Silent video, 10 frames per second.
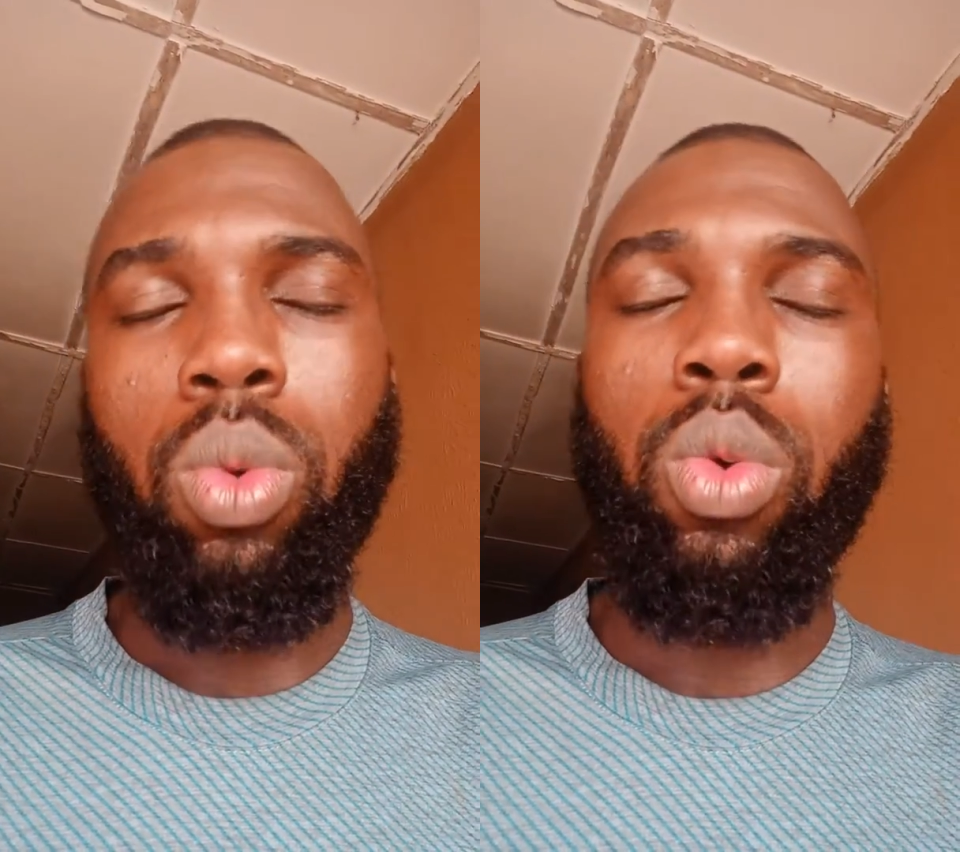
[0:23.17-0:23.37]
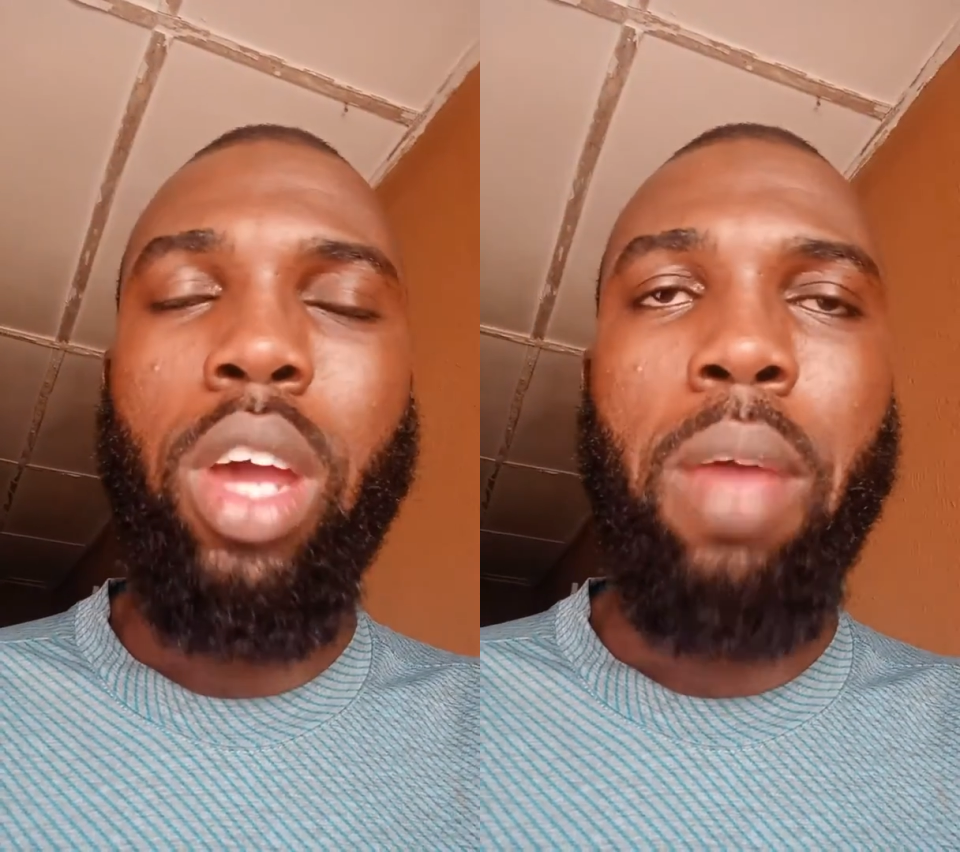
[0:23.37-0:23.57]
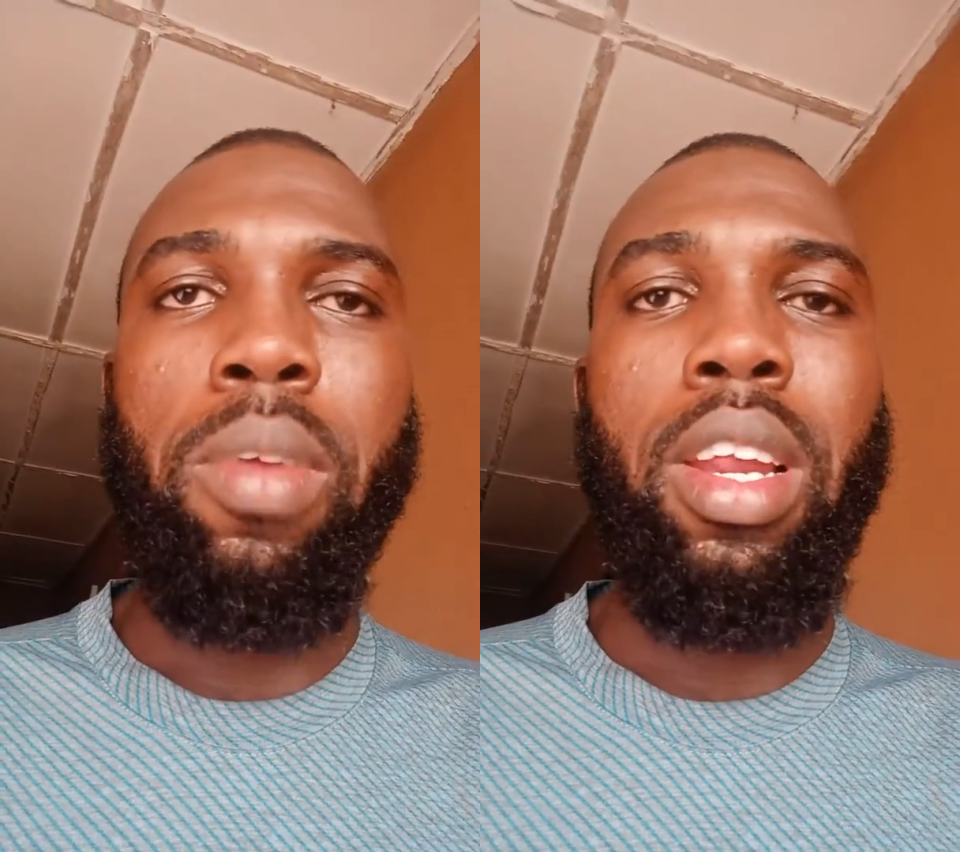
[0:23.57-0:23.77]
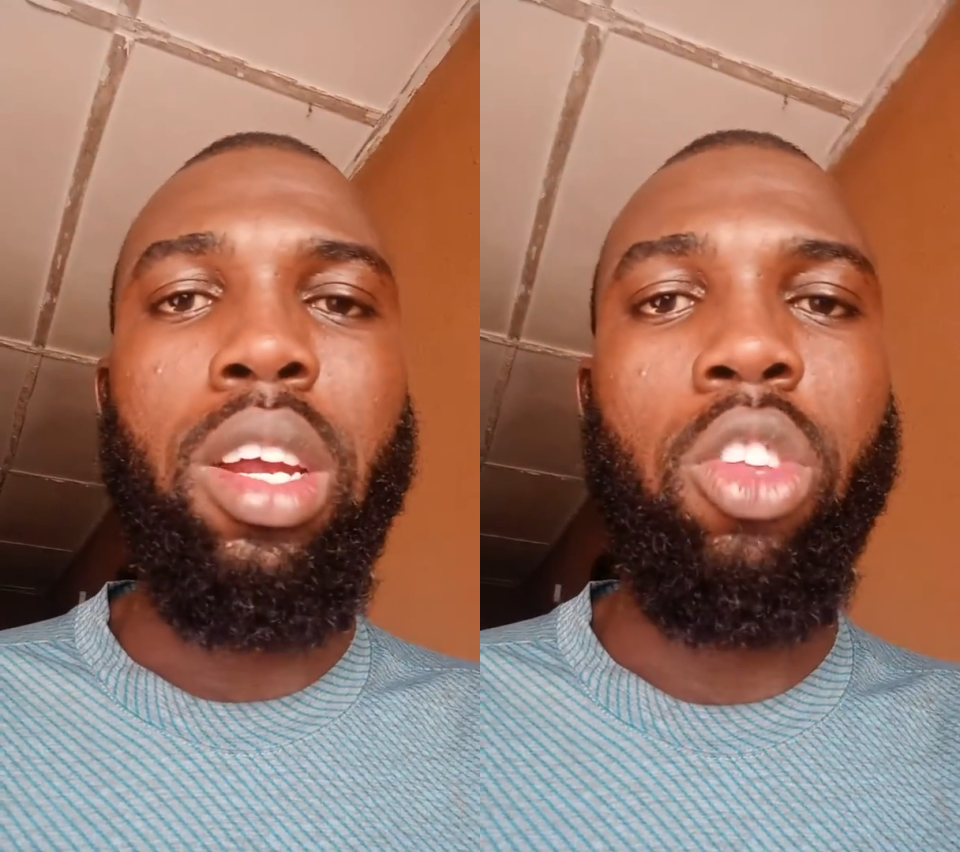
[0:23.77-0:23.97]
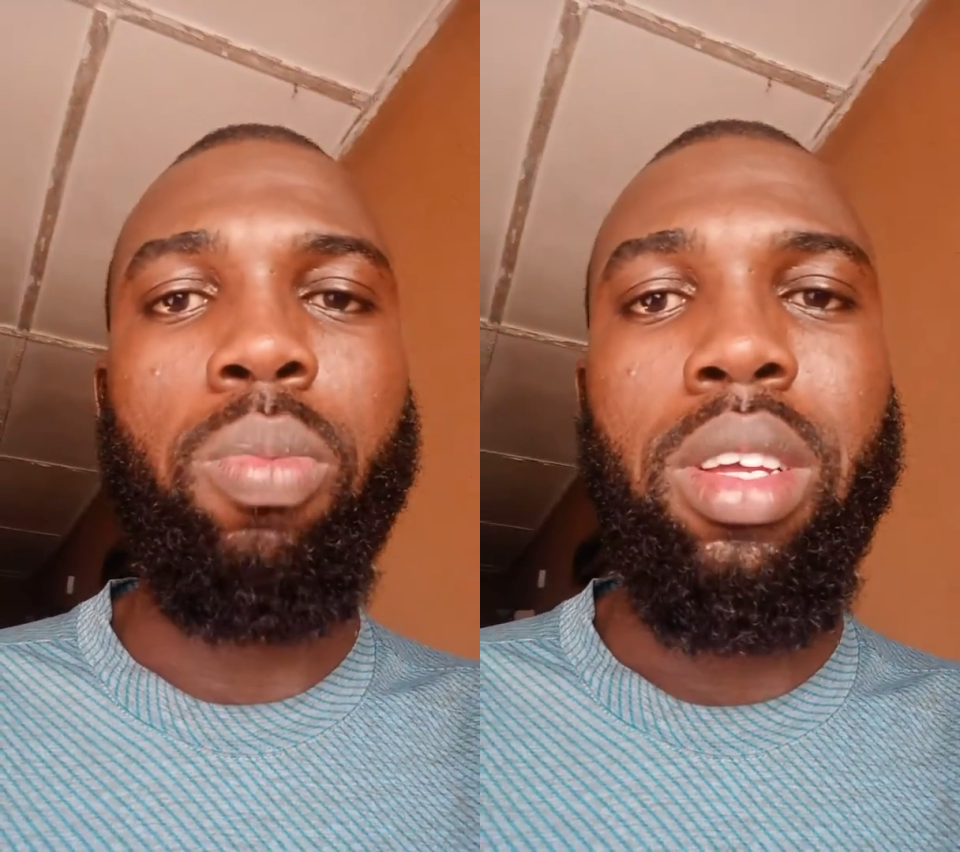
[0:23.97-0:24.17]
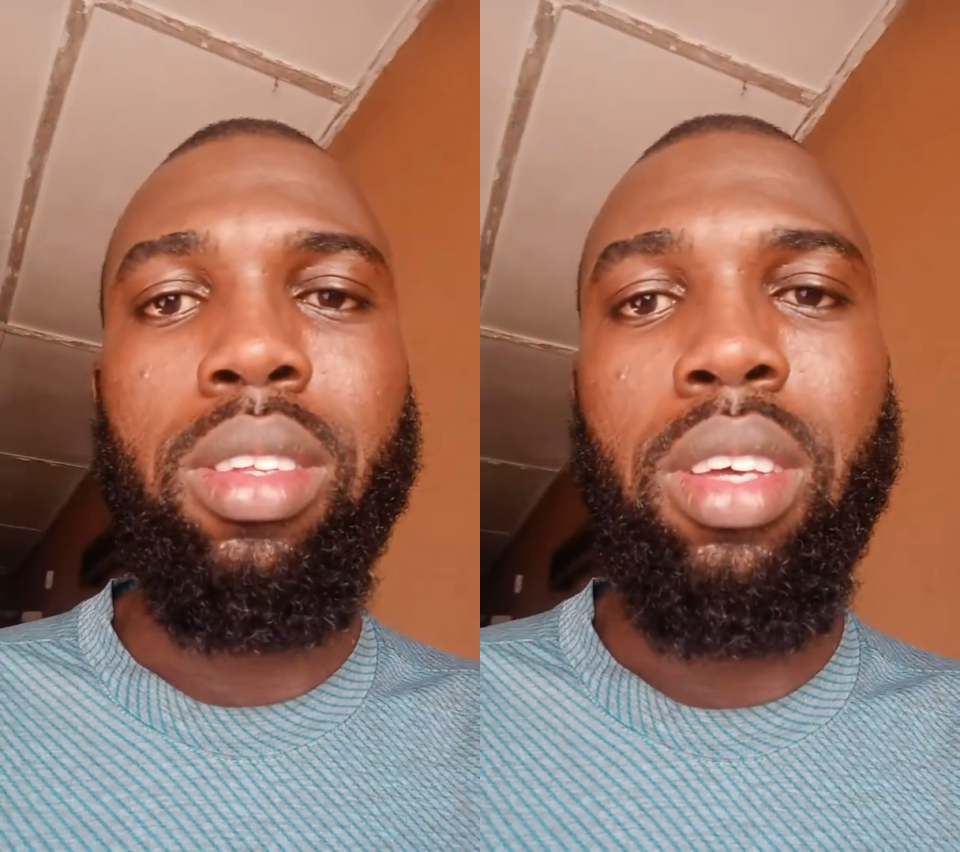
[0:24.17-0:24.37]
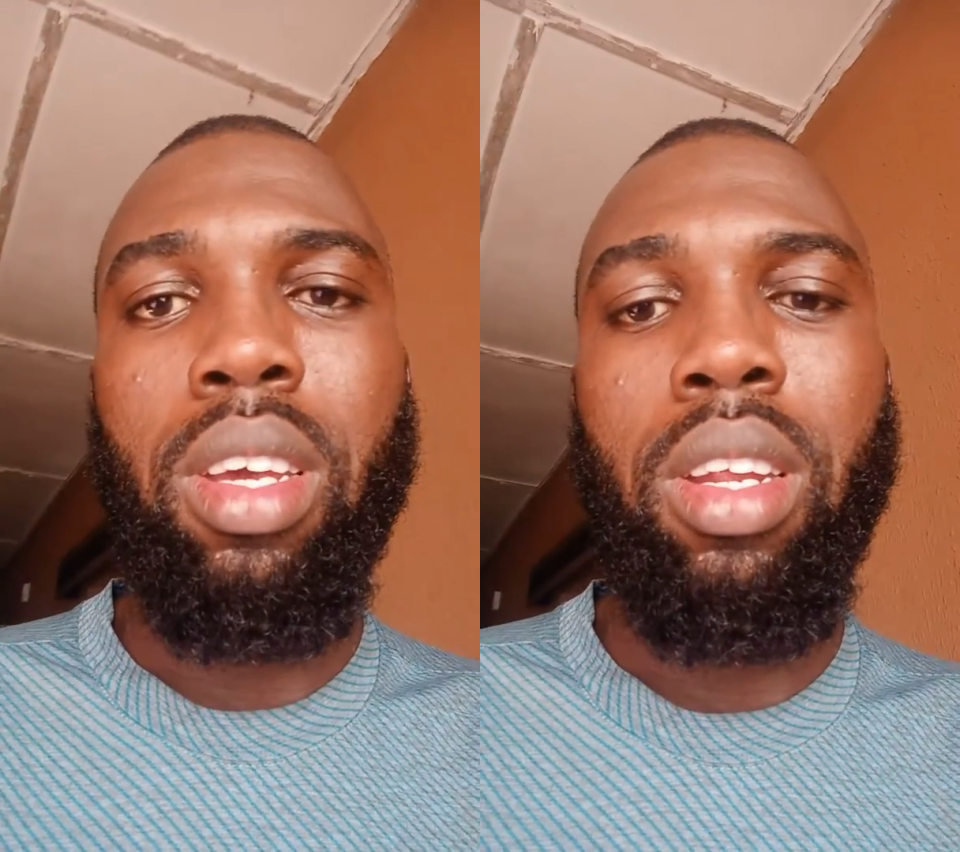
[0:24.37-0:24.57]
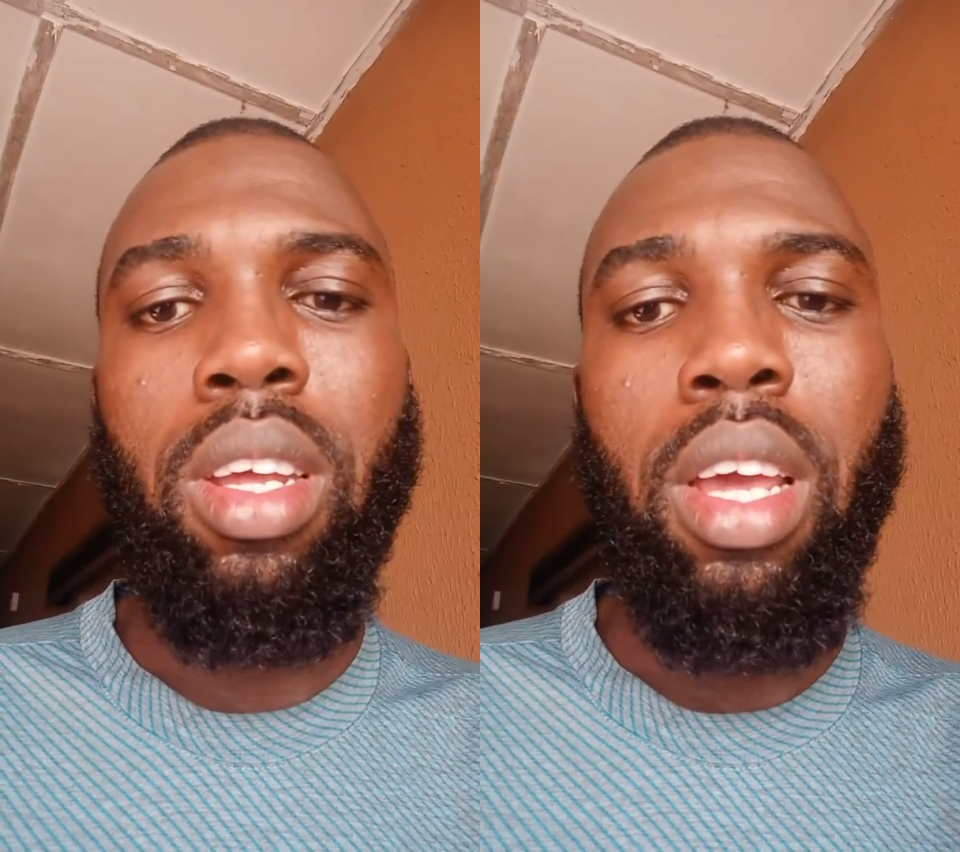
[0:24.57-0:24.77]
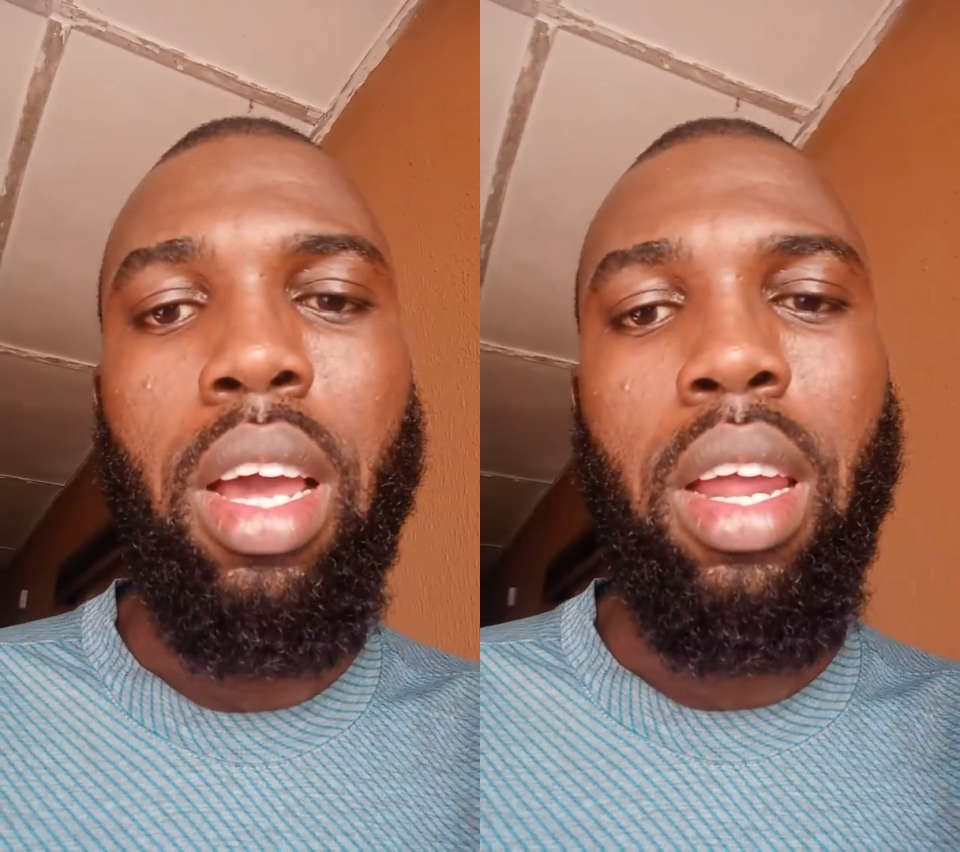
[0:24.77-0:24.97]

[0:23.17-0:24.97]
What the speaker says: What do I mean? Let us maintain